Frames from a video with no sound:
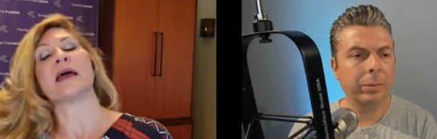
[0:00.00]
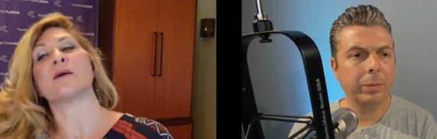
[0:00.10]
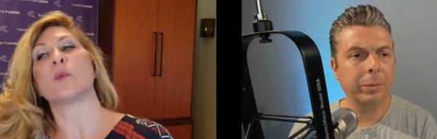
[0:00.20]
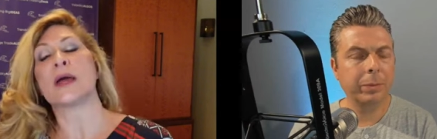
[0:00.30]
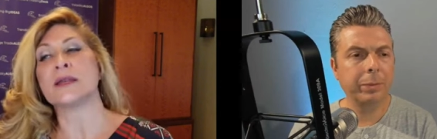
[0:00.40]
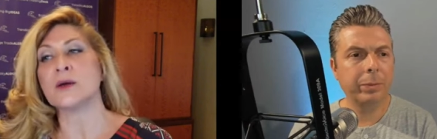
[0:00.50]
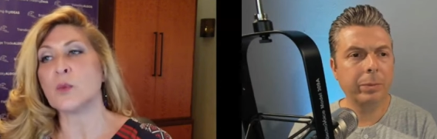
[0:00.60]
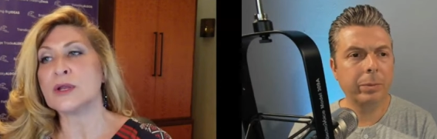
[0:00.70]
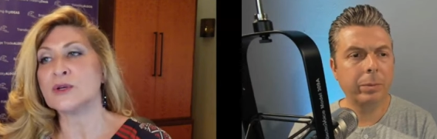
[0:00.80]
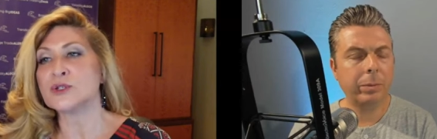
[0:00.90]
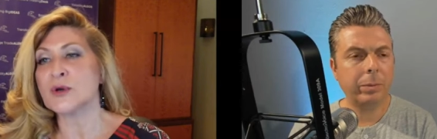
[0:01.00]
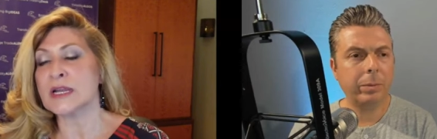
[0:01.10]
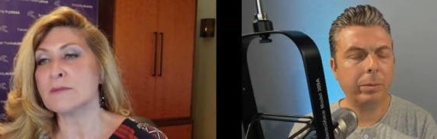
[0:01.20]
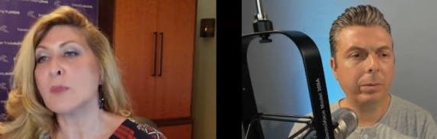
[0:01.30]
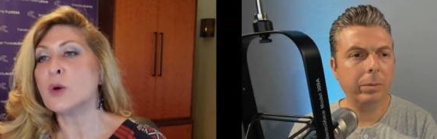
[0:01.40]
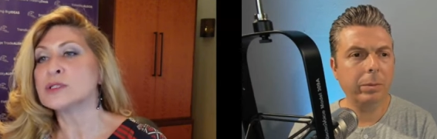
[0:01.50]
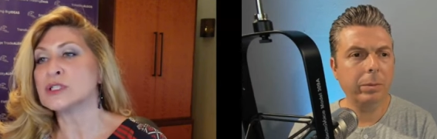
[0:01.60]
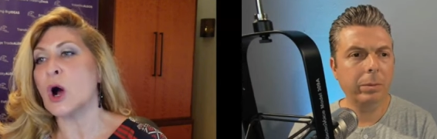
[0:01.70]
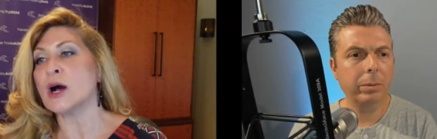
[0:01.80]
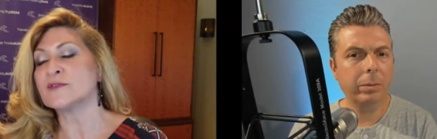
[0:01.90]
Speaker 1: when when you're trading most
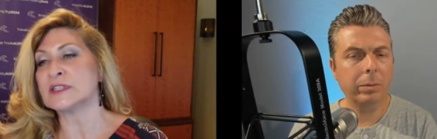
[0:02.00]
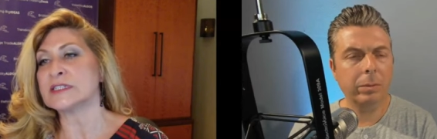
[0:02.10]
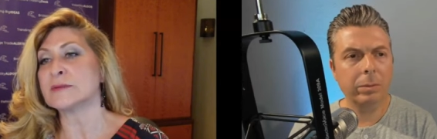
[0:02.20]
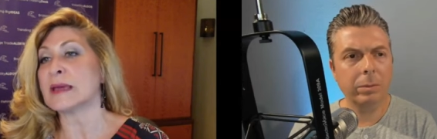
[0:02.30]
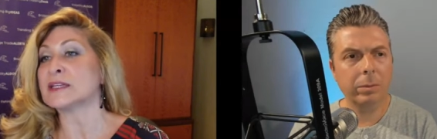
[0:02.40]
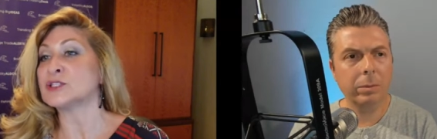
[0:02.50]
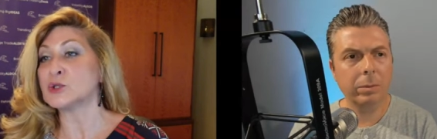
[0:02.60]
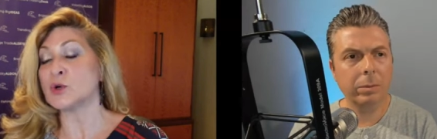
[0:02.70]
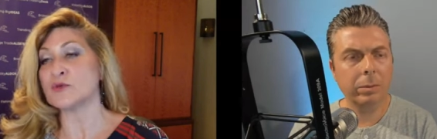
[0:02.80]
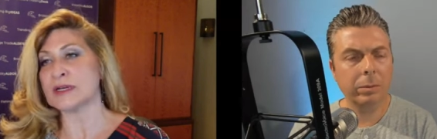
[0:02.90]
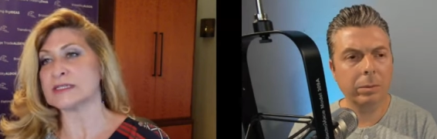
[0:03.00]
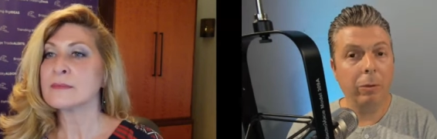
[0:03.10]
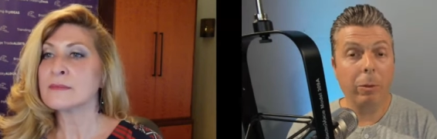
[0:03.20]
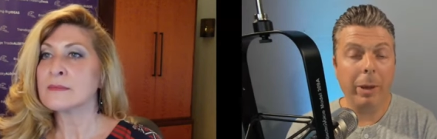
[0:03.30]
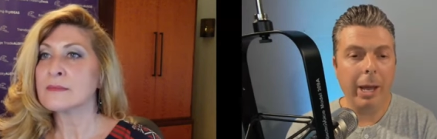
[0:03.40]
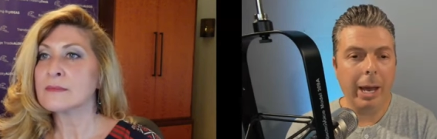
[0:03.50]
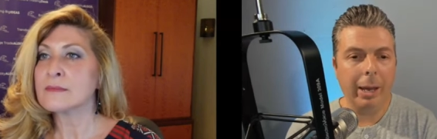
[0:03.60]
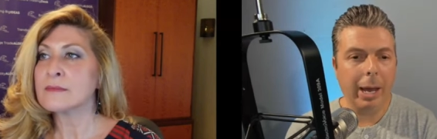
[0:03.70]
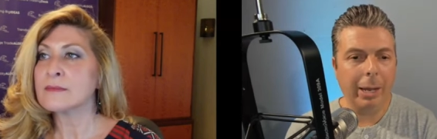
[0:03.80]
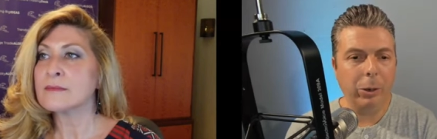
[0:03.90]
often to manage your risk?
Speaker 2: For me,
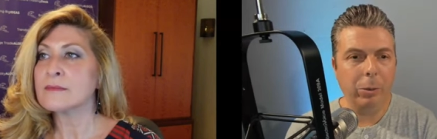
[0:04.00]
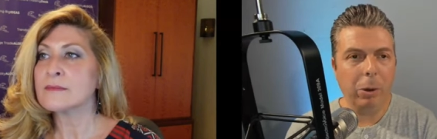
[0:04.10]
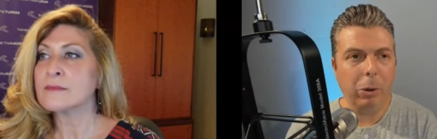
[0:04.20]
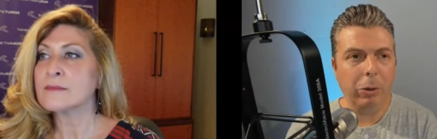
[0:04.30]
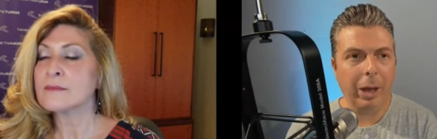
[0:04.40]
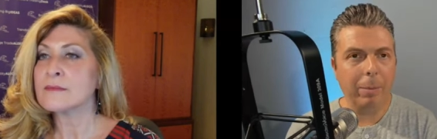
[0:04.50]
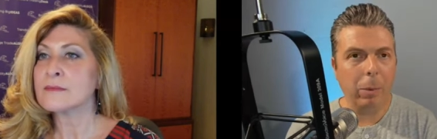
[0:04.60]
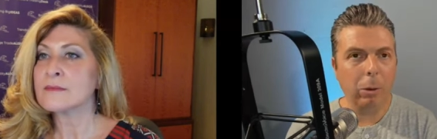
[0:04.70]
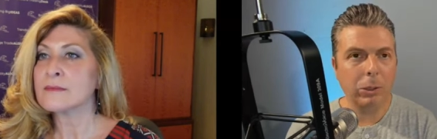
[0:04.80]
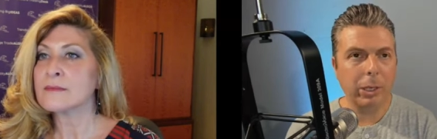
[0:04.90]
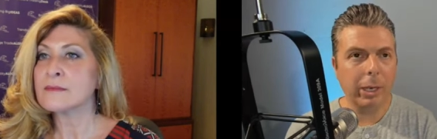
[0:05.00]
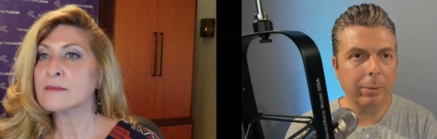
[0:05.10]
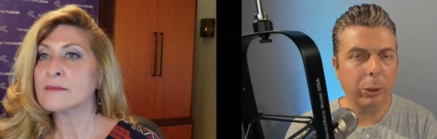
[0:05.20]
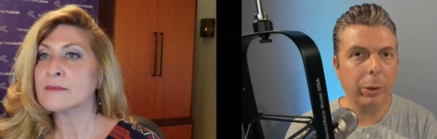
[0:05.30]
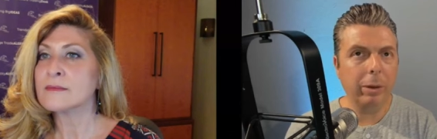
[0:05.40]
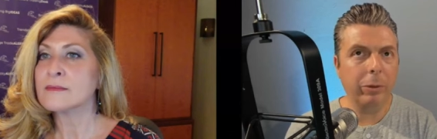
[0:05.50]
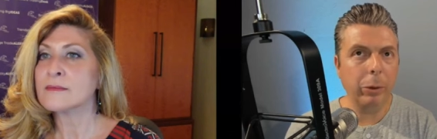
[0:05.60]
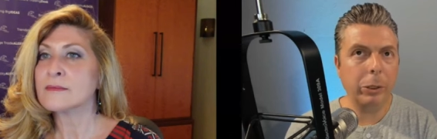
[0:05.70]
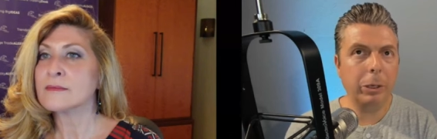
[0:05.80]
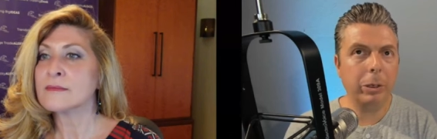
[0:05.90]
I, I do both. I mostly am doing
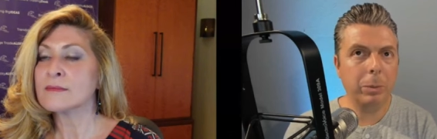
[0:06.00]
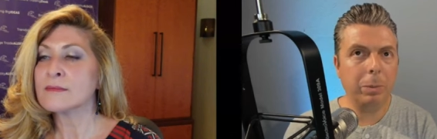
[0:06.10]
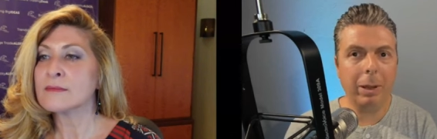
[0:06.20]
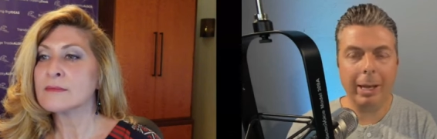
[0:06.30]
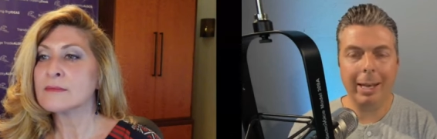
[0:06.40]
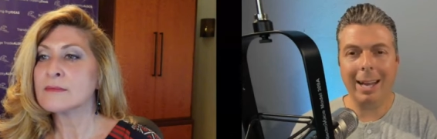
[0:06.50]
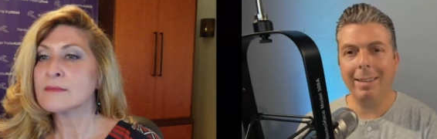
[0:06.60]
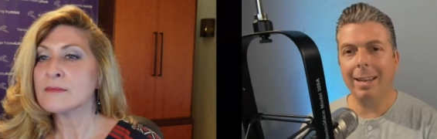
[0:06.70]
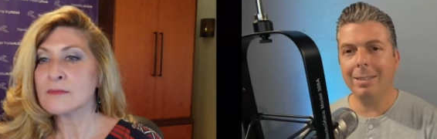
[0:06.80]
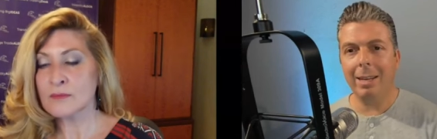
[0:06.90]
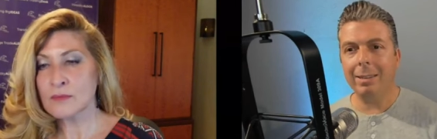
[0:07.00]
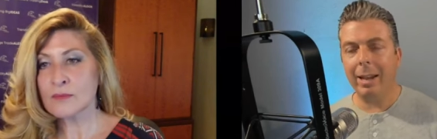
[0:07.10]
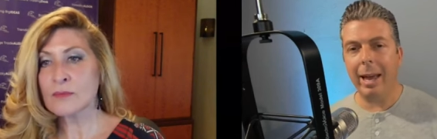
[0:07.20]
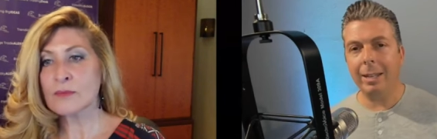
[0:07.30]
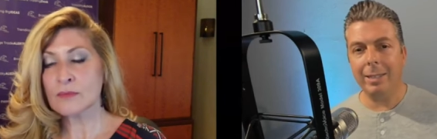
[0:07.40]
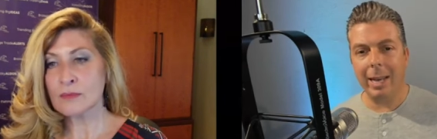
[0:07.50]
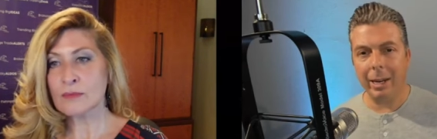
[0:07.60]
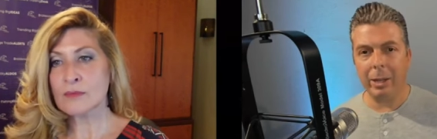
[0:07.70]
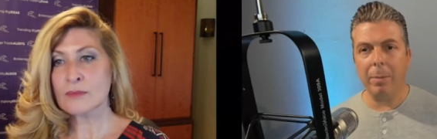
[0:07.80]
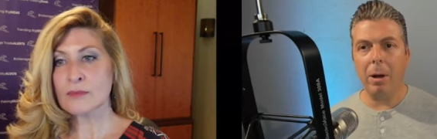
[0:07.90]
futures, but like on days like today, it's the
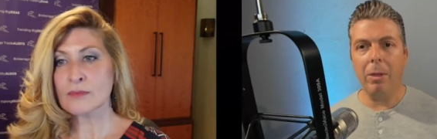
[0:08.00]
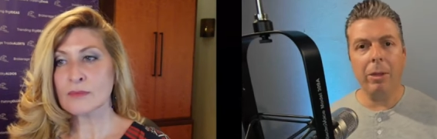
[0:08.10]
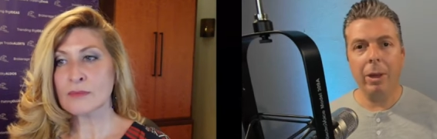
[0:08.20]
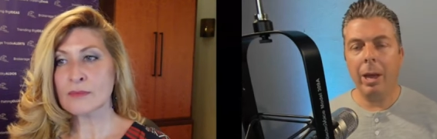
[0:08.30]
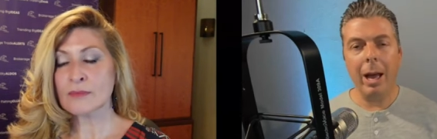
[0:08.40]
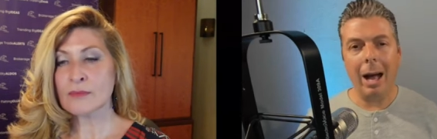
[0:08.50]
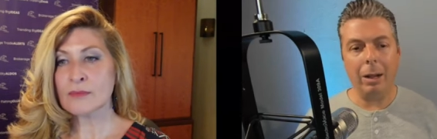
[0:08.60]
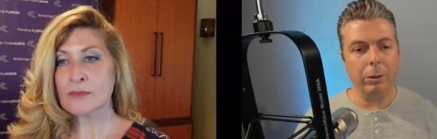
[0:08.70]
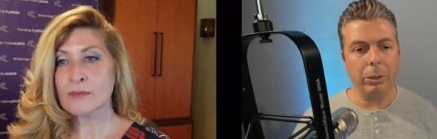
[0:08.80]
end of the month. I'll